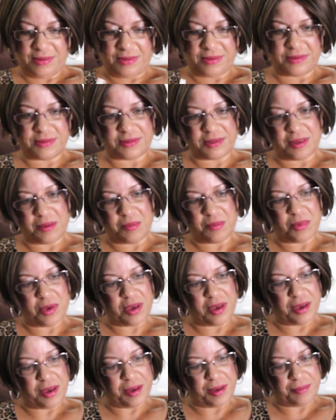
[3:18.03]
Some
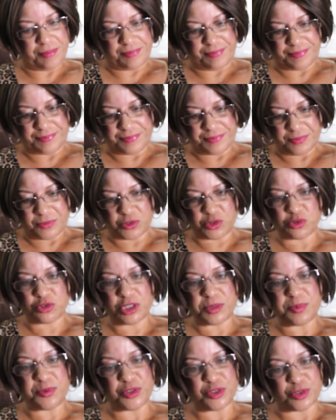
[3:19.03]
um,
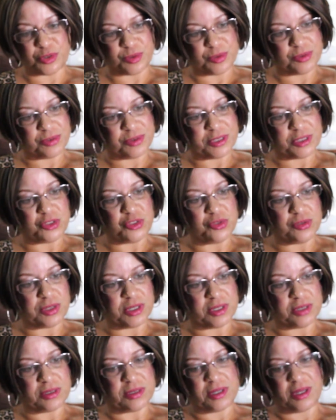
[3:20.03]
scriptures that you
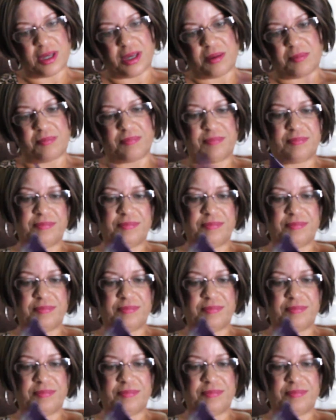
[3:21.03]
can um,